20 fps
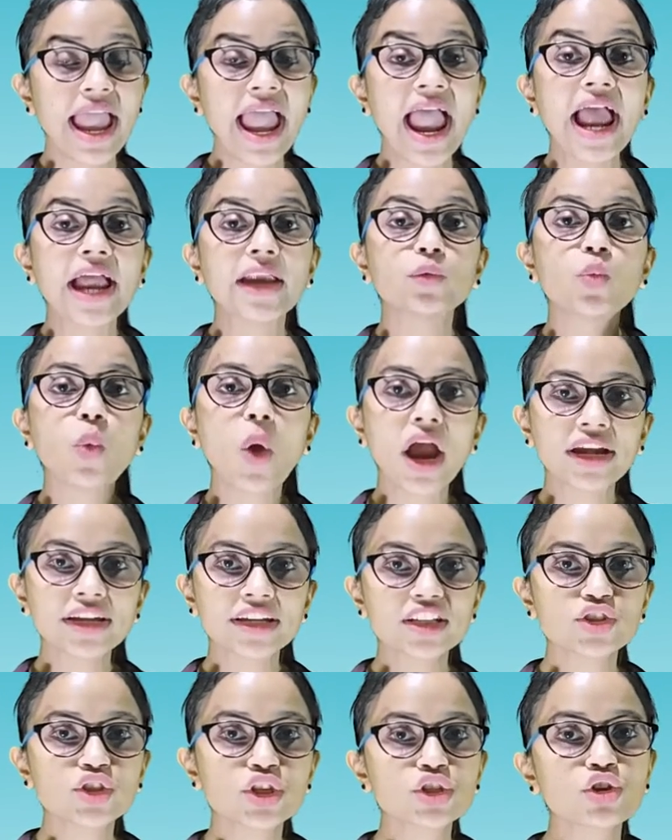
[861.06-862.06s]

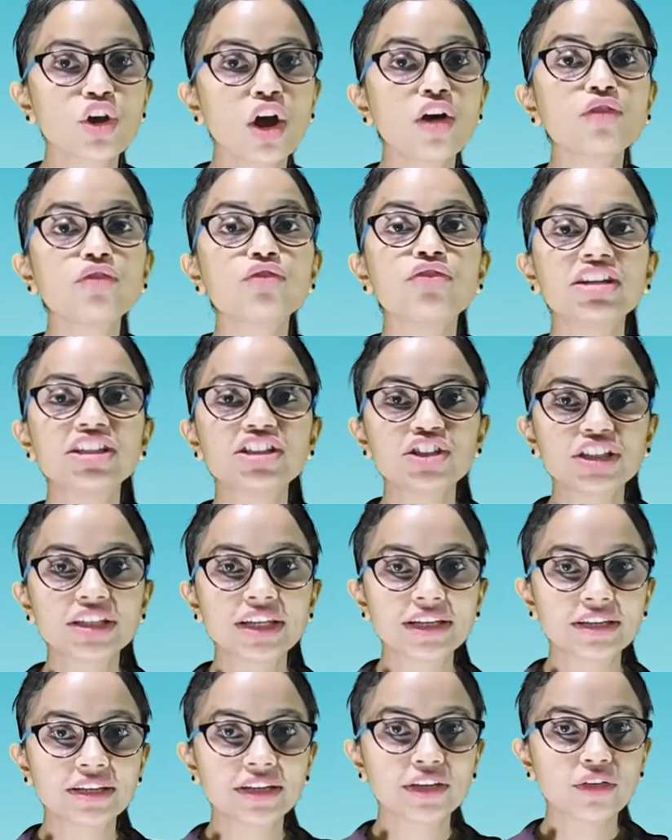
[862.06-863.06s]
Advantages of
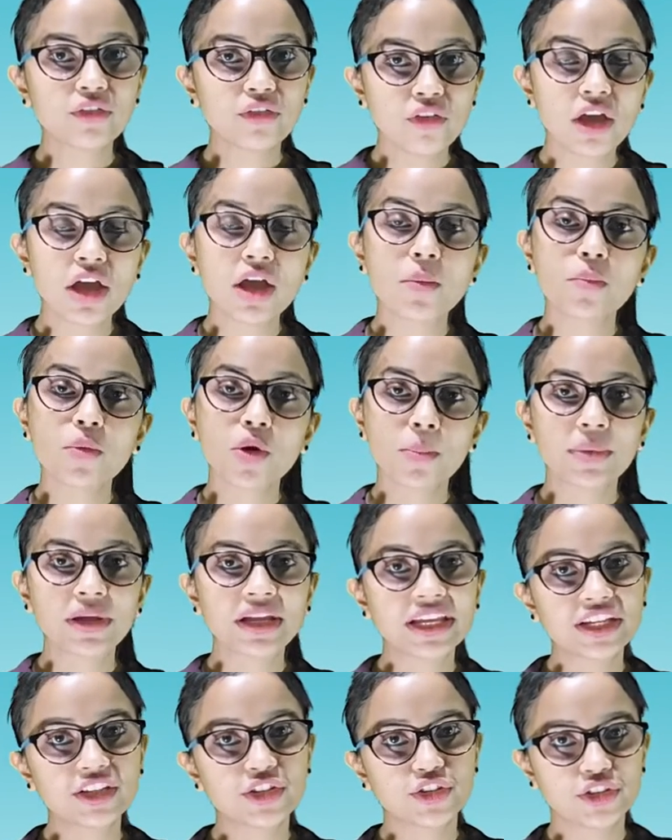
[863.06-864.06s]
vegetative
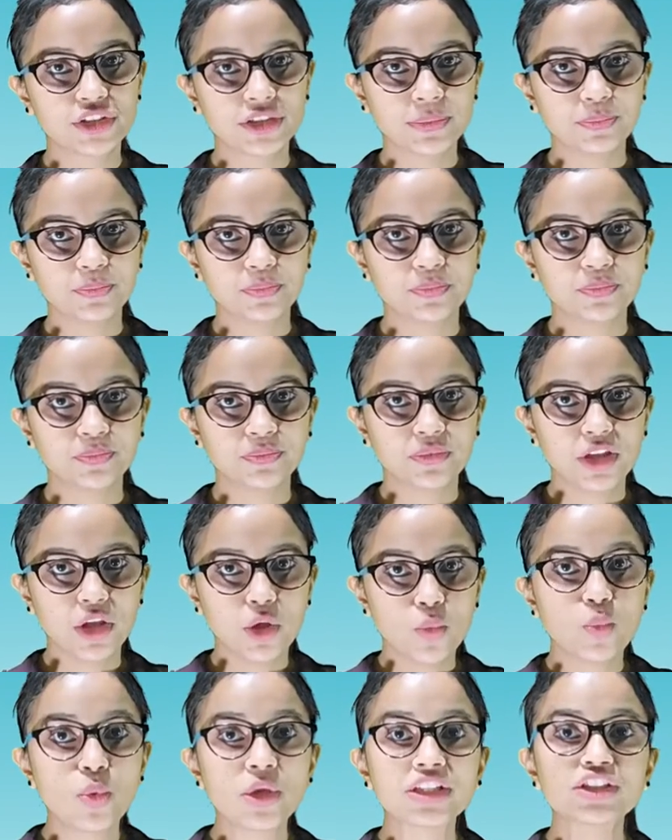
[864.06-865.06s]
propagation
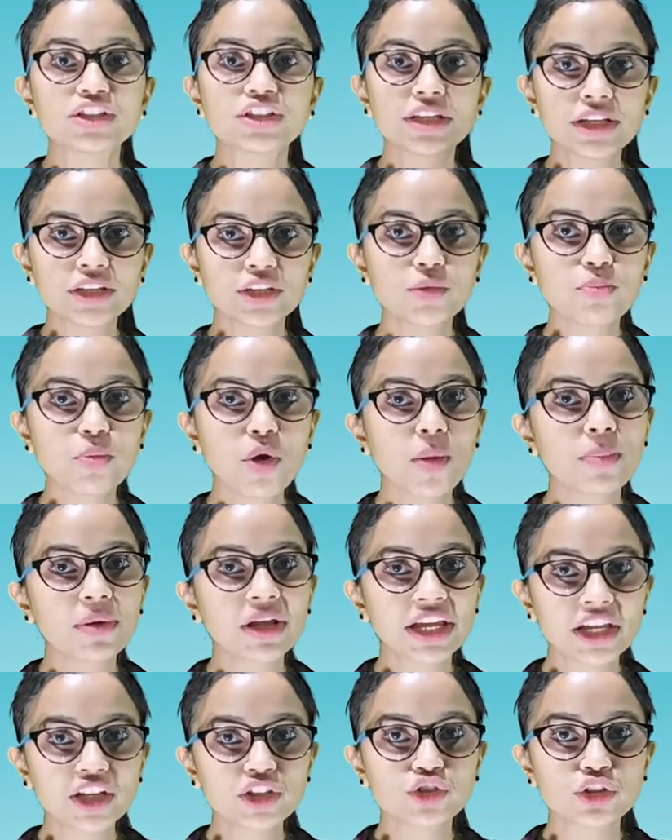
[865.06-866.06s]
Vegetative
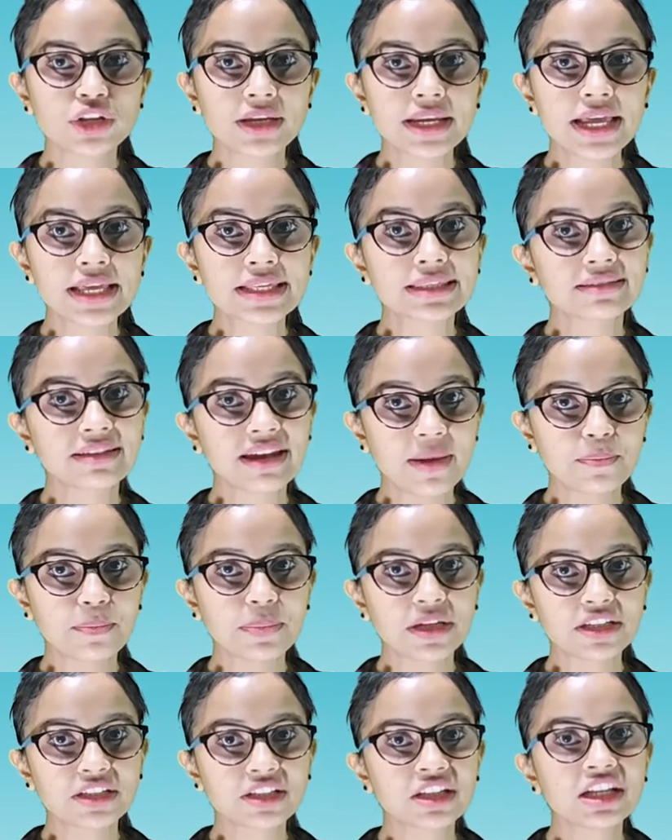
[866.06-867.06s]
propagation is
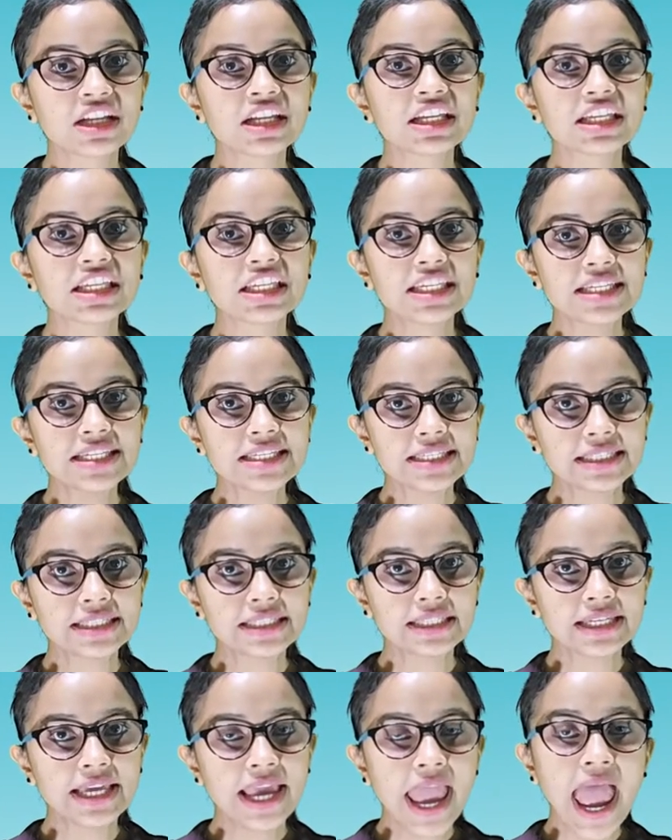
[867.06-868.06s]
rapid,
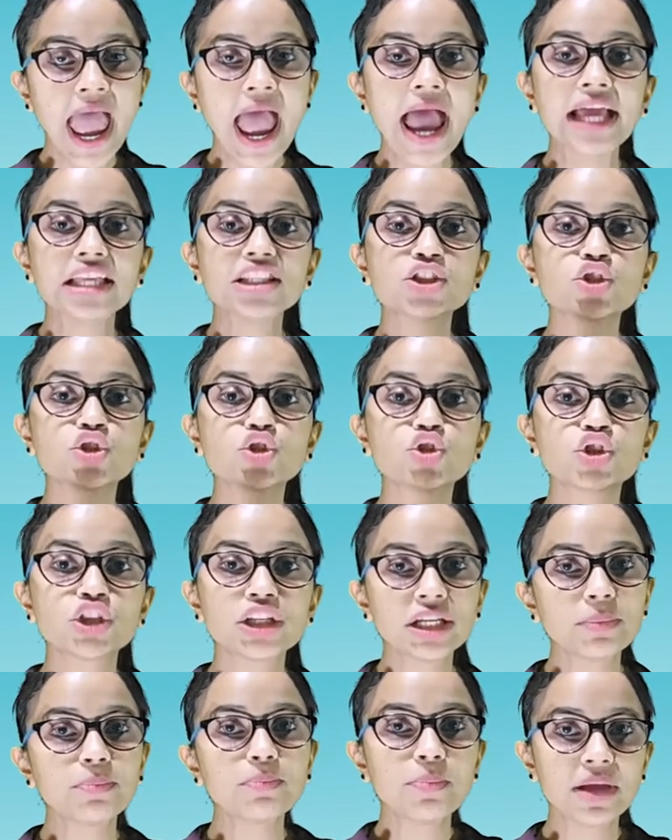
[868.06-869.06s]
easy and
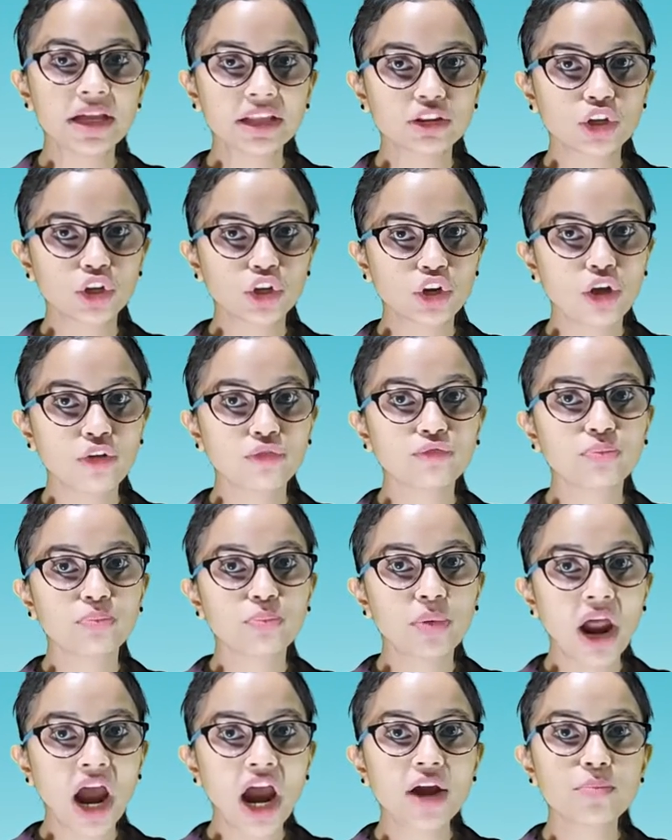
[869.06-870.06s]
cheap method of
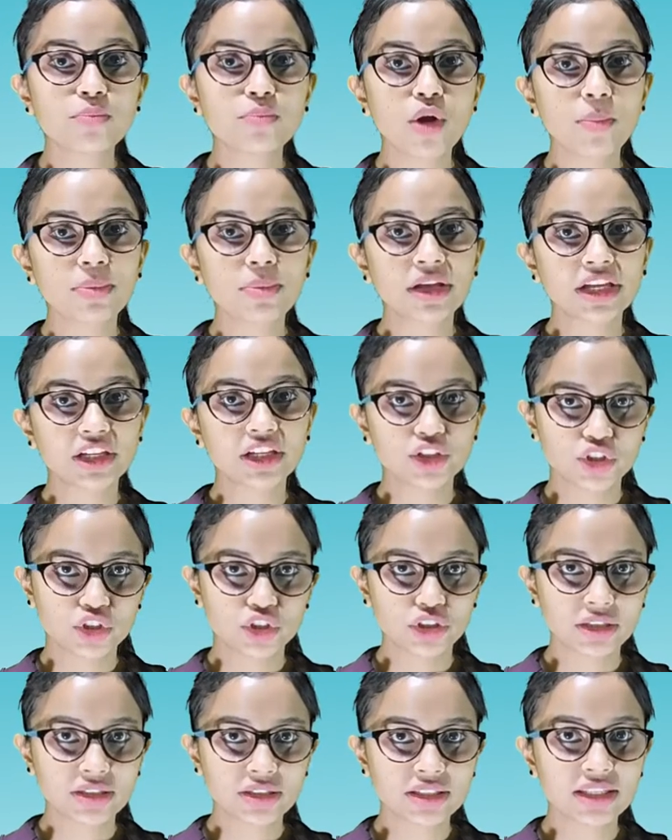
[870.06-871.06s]
plant
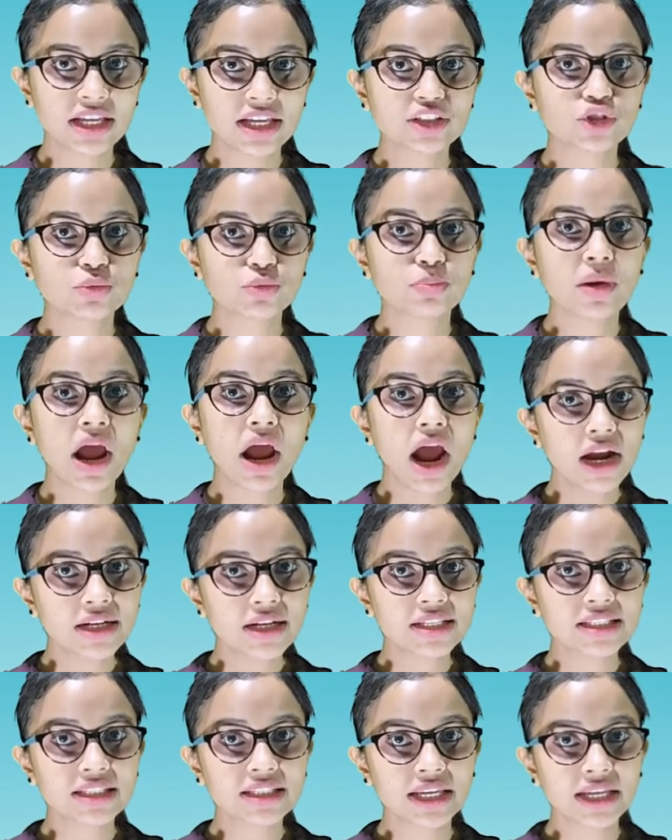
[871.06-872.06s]
propagation. Such
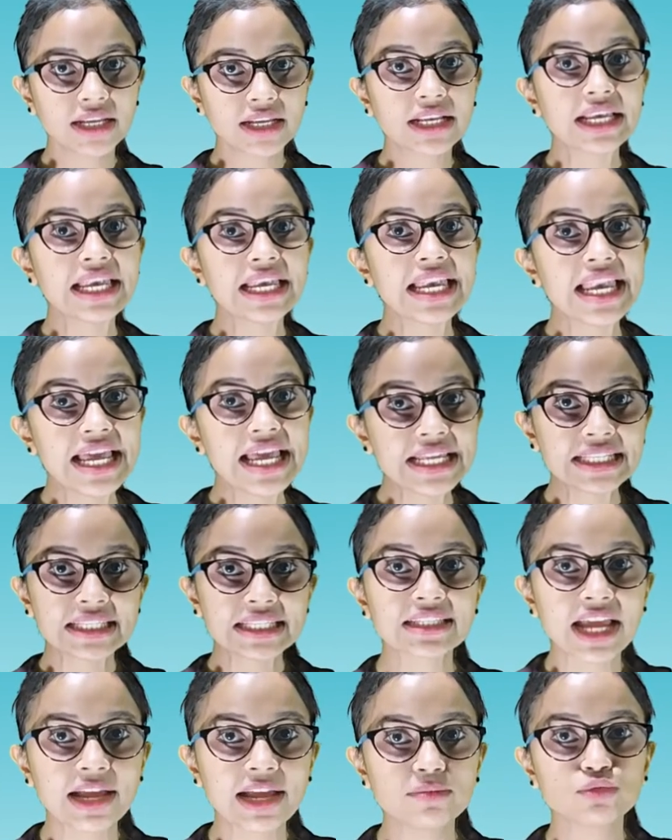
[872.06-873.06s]
plants take less
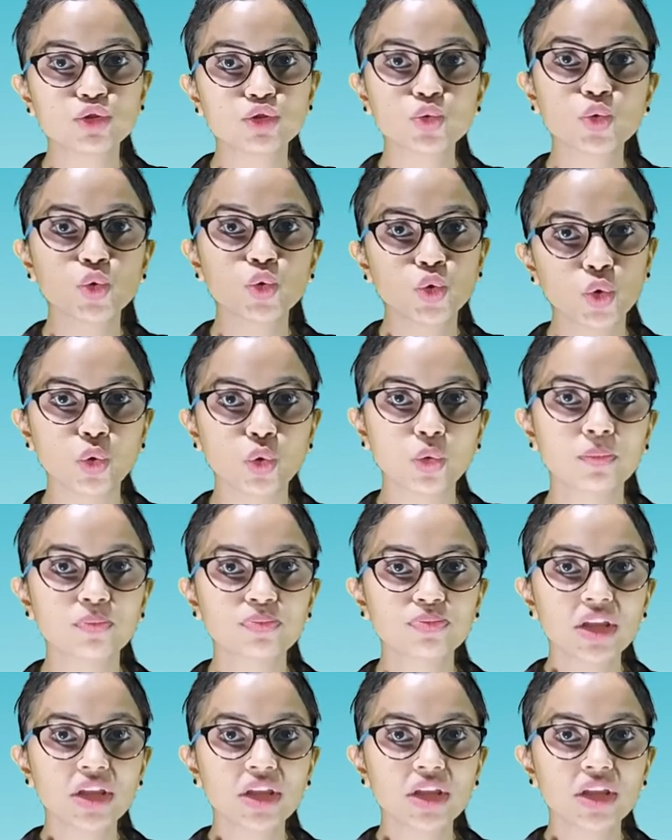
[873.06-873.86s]
time to grow.